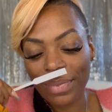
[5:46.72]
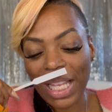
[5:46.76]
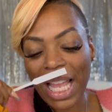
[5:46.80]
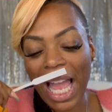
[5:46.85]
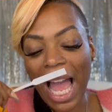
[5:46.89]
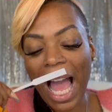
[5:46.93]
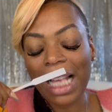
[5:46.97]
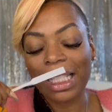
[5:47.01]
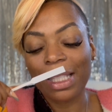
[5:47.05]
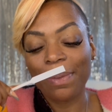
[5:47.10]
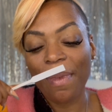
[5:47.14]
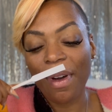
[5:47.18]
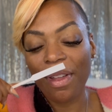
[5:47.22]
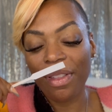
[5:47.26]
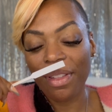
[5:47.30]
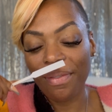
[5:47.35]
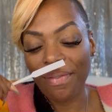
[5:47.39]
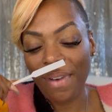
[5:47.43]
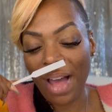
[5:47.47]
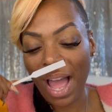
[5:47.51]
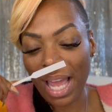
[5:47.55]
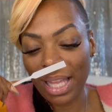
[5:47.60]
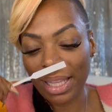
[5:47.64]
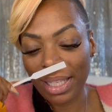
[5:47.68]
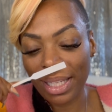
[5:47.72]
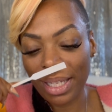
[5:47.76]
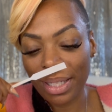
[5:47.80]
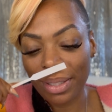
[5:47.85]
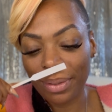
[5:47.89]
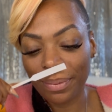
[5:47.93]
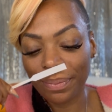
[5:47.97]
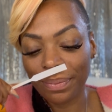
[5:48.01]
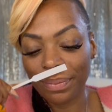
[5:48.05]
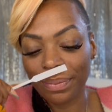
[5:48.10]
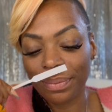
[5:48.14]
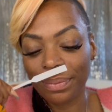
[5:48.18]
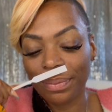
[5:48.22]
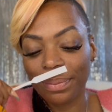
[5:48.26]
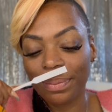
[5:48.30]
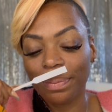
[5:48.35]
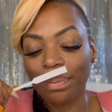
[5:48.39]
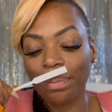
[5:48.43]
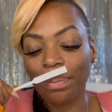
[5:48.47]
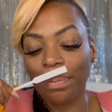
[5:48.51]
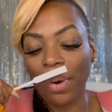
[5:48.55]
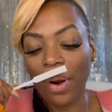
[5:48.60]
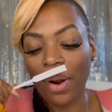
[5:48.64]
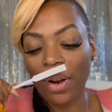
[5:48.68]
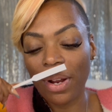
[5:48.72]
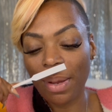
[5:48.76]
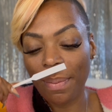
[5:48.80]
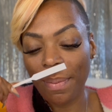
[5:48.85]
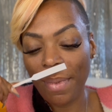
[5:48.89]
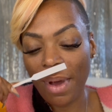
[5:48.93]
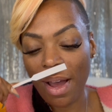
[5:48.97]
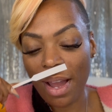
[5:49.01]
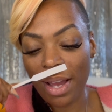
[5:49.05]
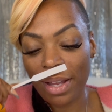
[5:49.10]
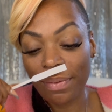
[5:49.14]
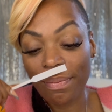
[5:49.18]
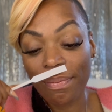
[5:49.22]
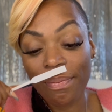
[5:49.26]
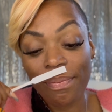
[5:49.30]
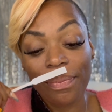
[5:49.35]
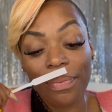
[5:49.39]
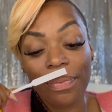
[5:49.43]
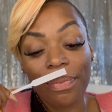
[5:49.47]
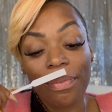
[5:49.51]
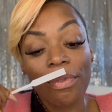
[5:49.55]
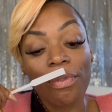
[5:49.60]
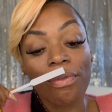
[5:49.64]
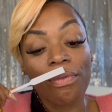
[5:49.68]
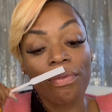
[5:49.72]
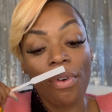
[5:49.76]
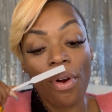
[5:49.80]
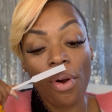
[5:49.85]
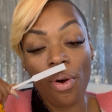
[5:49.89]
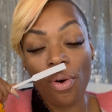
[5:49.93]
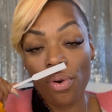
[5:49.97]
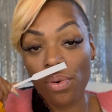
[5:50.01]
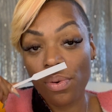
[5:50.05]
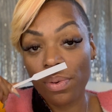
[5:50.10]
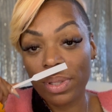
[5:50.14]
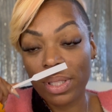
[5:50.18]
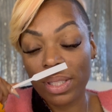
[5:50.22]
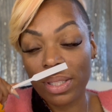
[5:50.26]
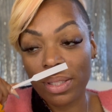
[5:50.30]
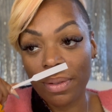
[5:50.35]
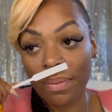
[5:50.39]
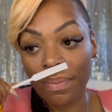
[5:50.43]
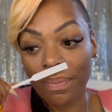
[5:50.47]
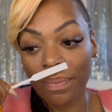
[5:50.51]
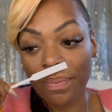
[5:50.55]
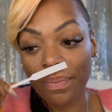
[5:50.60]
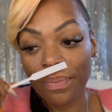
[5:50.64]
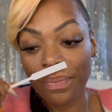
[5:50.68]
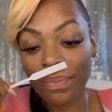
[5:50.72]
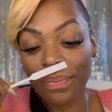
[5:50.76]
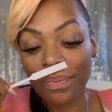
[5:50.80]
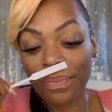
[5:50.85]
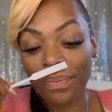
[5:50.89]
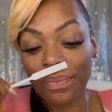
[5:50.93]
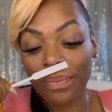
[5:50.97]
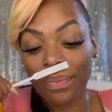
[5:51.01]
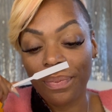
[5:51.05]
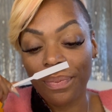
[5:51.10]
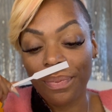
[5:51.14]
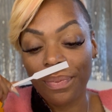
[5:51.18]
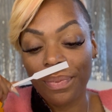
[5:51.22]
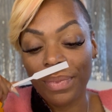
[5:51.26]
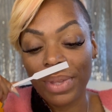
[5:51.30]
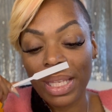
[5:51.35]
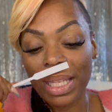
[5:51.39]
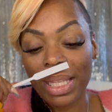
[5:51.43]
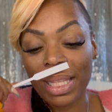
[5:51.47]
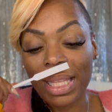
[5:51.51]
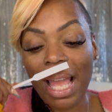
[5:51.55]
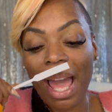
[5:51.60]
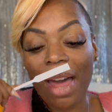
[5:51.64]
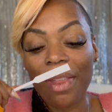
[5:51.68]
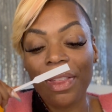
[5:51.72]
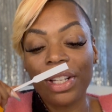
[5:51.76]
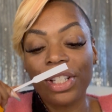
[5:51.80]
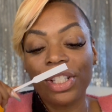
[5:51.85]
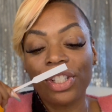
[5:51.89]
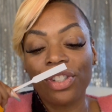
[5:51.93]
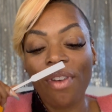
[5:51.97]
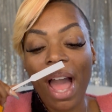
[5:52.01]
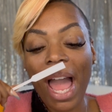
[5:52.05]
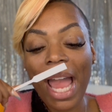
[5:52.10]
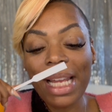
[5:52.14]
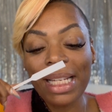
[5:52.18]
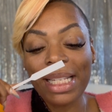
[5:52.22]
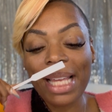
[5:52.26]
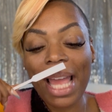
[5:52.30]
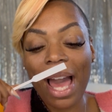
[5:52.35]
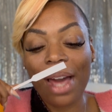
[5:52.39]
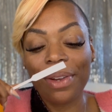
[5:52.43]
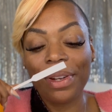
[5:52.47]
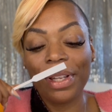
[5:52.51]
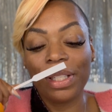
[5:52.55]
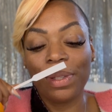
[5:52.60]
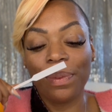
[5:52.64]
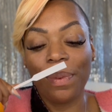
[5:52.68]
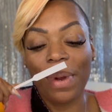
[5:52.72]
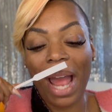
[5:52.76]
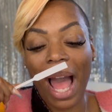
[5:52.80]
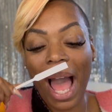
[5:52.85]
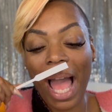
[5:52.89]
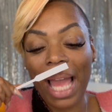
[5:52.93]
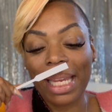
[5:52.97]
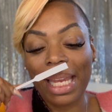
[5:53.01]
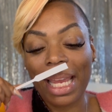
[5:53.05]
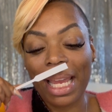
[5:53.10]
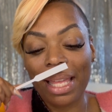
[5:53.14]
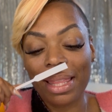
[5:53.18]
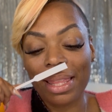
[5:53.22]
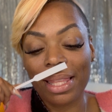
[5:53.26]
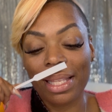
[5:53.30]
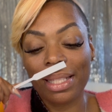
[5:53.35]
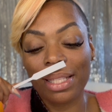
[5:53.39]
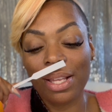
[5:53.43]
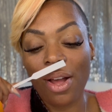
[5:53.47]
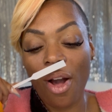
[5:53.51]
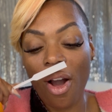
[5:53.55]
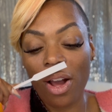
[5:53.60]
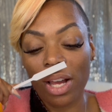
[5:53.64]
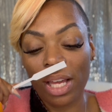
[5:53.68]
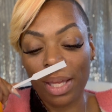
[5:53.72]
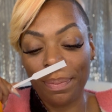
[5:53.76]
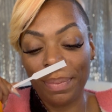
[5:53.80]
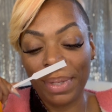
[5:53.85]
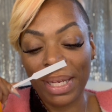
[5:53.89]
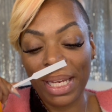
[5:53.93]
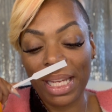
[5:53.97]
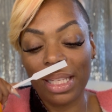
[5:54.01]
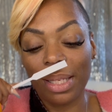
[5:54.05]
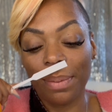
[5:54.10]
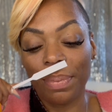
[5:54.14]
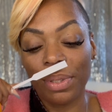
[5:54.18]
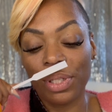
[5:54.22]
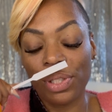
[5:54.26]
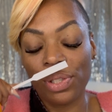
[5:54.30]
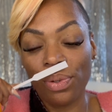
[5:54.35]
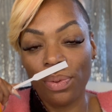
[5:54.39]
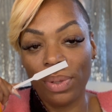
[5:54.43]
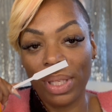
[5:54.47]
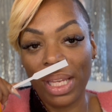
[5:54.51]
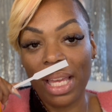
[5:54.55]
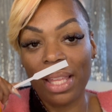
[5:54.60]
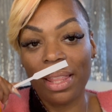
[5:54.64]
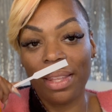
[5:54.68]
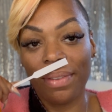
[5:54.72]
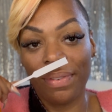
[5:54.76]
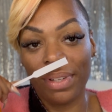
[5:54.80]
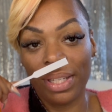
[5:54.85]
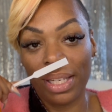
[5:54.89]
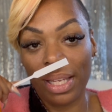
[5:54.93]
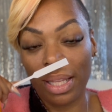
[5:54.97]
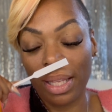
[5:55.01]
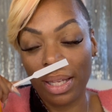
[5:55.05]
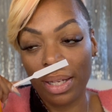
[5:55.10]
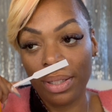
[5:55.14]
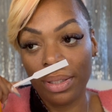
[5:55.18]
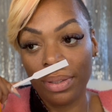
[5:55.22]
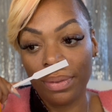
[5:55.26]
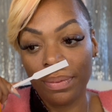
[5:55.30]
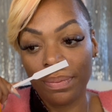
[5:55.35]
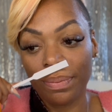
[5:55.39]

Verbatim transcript: I smell the violet, bergamot, rose. Now the dry down is where I get the tonka bean, the patchouli, and the vanilla.